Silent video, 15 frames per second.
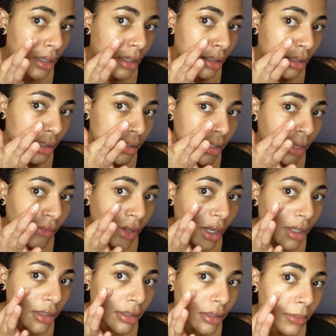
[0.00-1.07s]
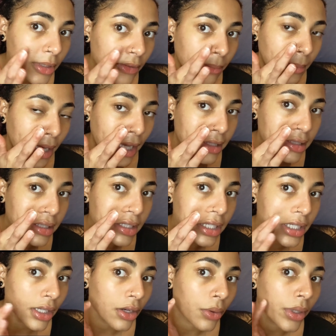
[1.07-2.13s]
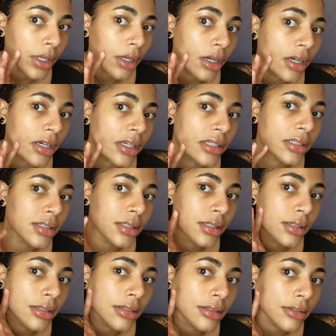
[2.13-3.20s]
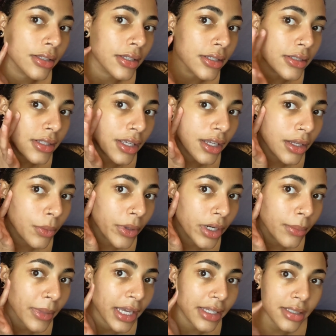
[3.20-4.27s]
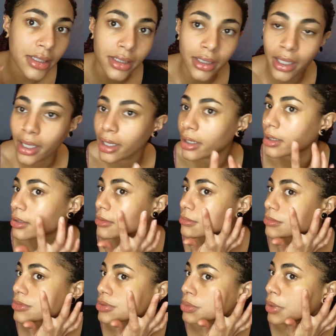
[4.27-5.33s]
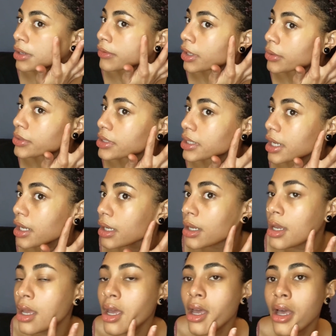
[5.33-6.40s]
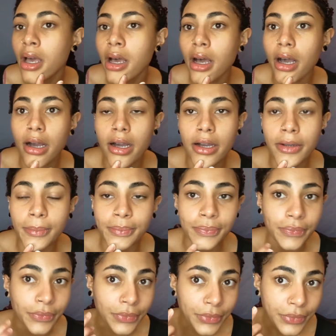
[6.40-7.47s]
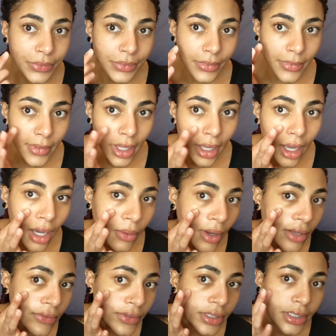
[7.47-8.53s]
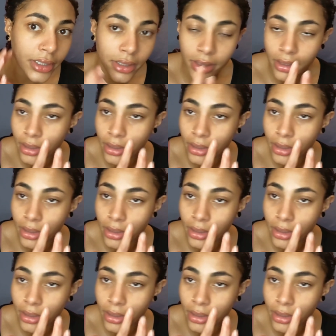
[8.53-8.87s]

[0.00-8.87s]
because I got a little bit of maskne going on because I wear a mask like 12 hours a day. However,